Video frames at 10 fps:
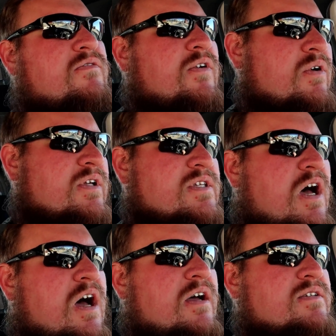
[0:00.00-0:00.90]
full
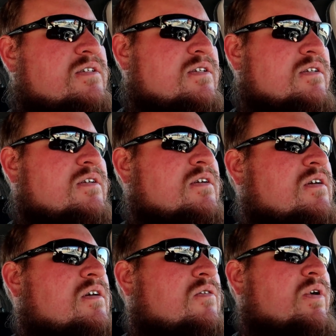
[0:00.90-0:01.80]
exhaust.
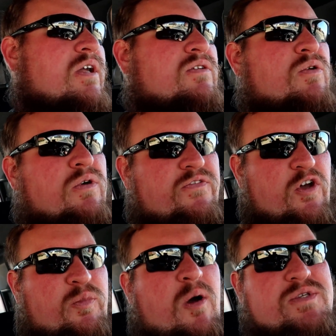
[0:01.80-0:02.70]
We got dual
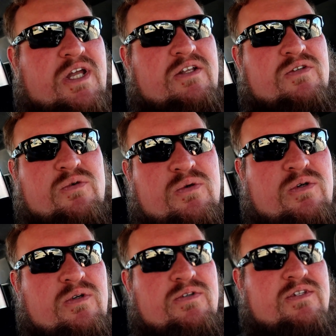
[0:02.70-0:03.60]
fuel pumps. I got
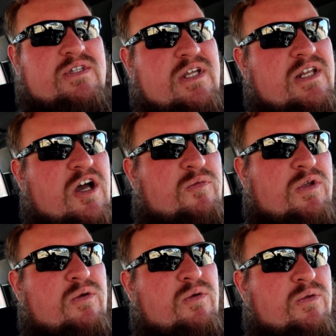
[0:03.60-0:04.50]
dual
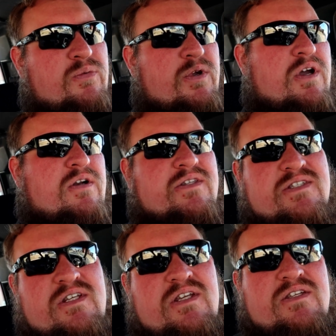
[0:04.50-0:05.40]
DW
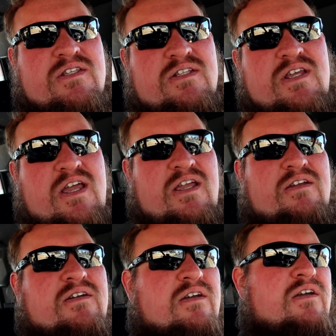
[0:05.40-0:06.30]
300Cs in the
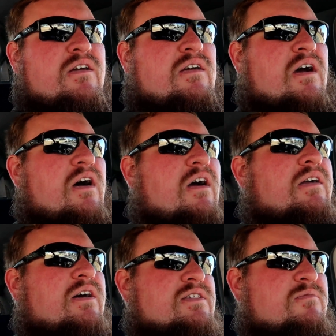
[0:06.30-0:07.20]
tank,
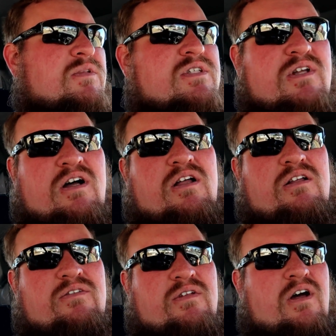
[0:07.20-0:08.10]
custom
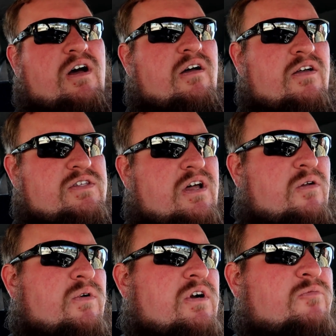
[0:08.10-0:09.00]
installed. That was a lot
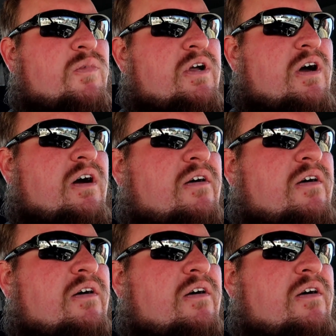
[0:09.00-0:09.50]
of work, but